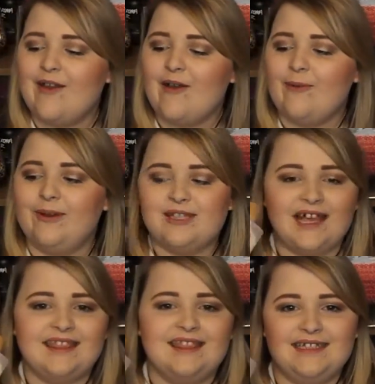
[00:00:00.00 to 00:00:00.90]
which had
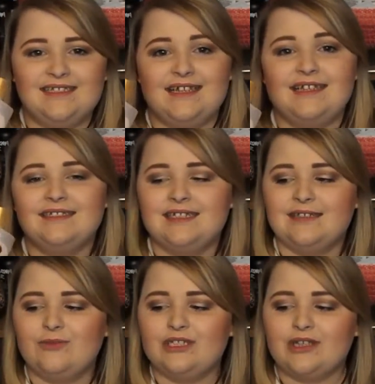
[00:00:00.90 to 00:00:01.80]
this scent in,
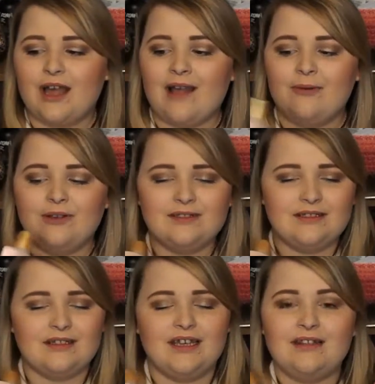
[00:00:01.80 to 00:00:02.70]
which I wasn't
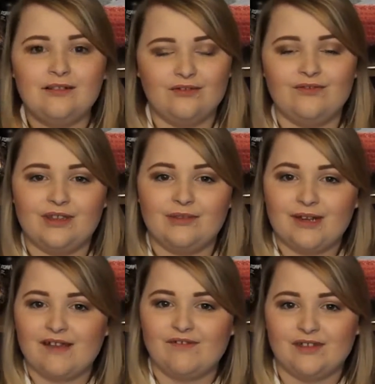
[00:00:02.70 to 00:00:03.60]
in love with when I
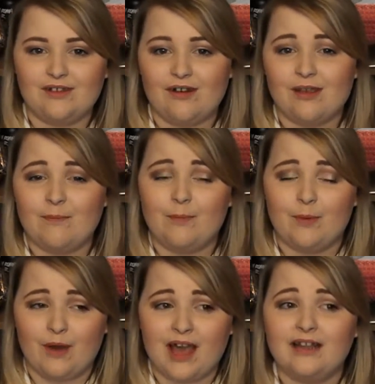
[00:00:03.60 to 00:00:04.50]
first got it, but
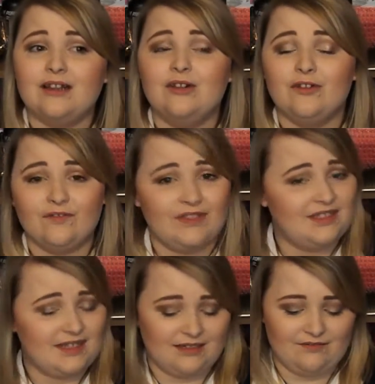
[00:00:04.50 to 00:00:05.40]
I love the
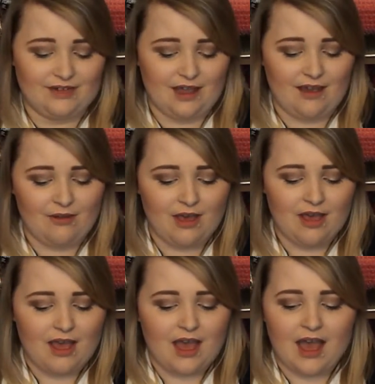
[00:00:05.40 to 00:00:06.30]
scent of it now.
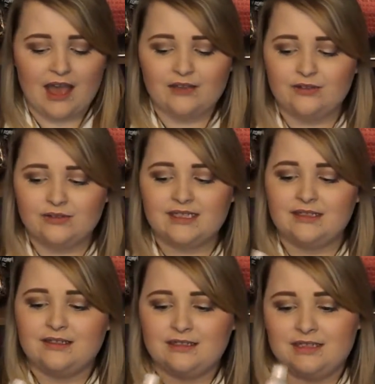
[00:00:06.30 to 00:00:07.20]
I used it the
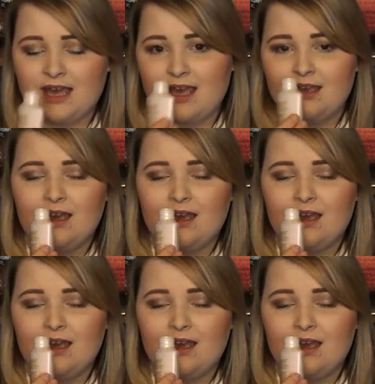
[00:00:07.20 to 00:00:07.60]
other day